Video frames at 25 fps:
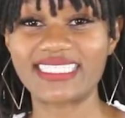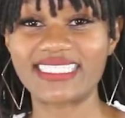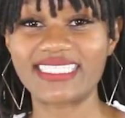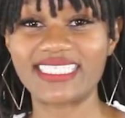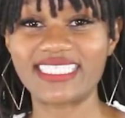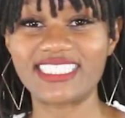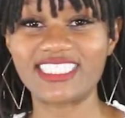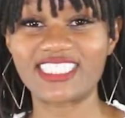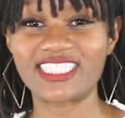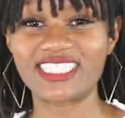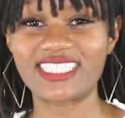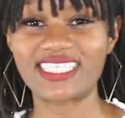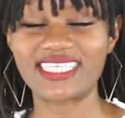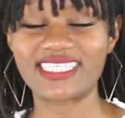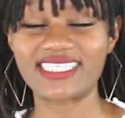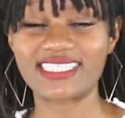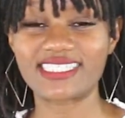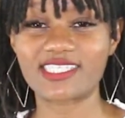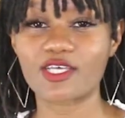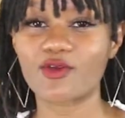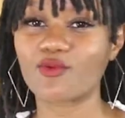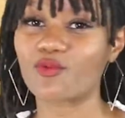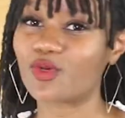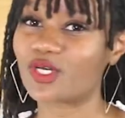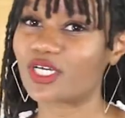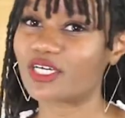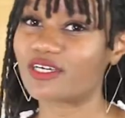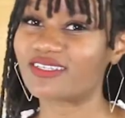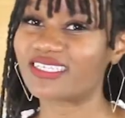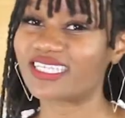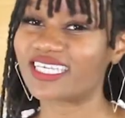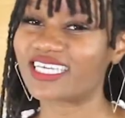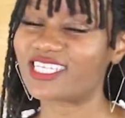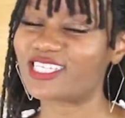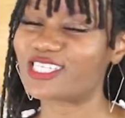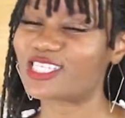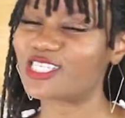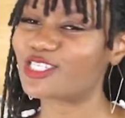Dinginess will
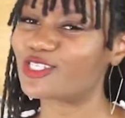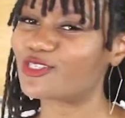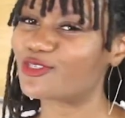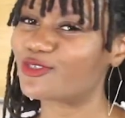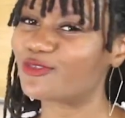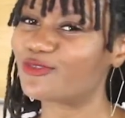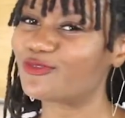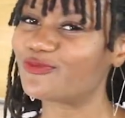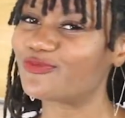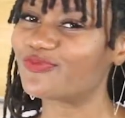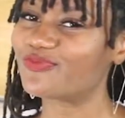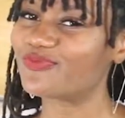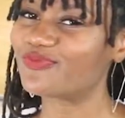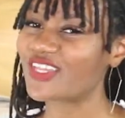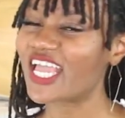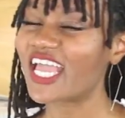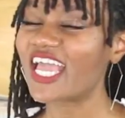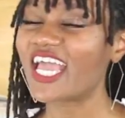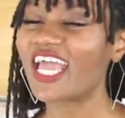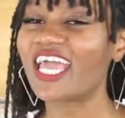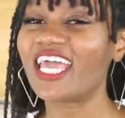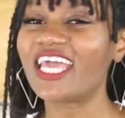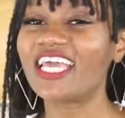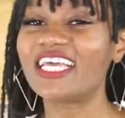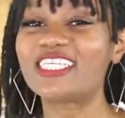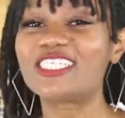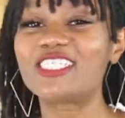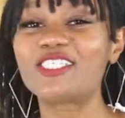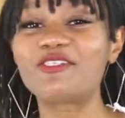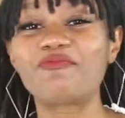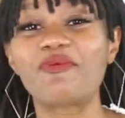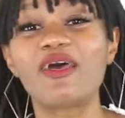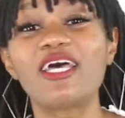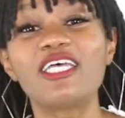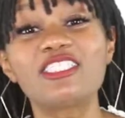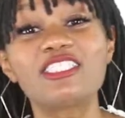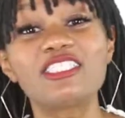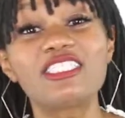ensue.
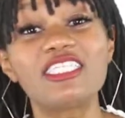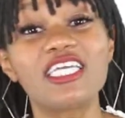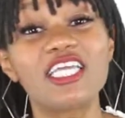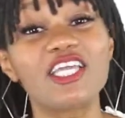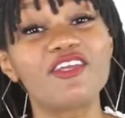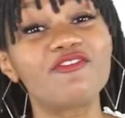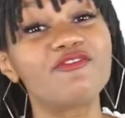Especially